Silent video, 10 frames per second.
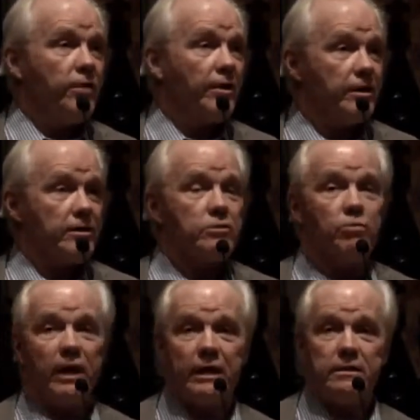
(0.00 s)

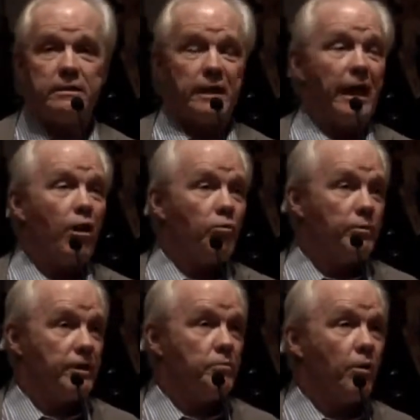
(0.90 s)
various ways to
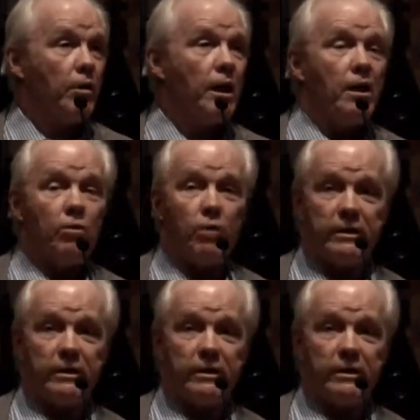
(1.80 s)
help people